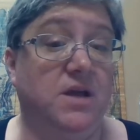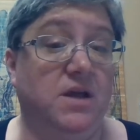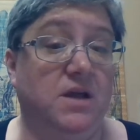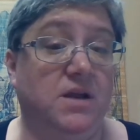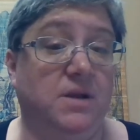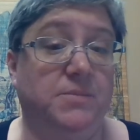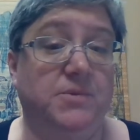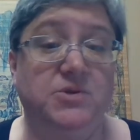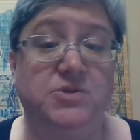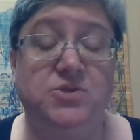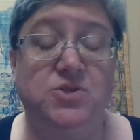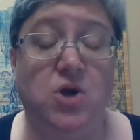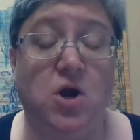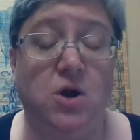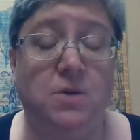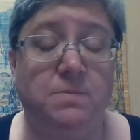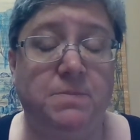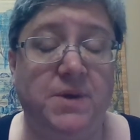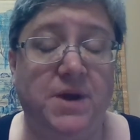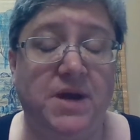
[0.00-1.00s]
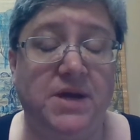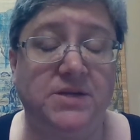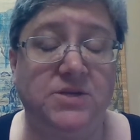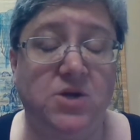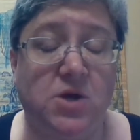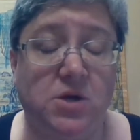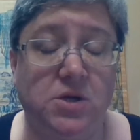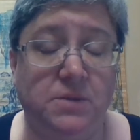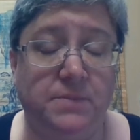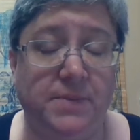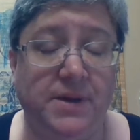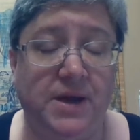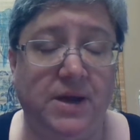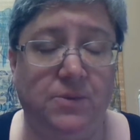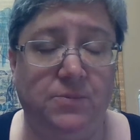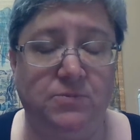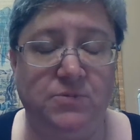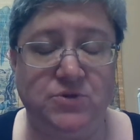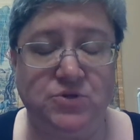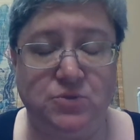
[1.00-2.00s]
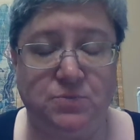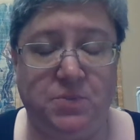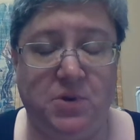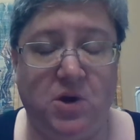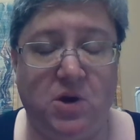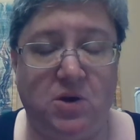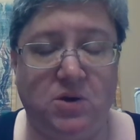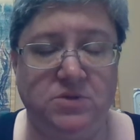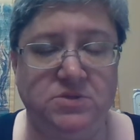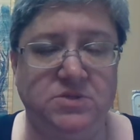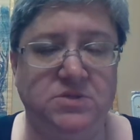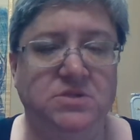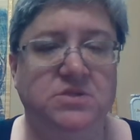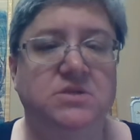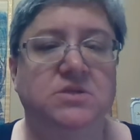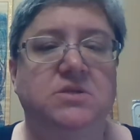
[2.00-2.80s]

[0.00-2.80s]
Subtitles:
And I'm going to start by talking about Richard Paul's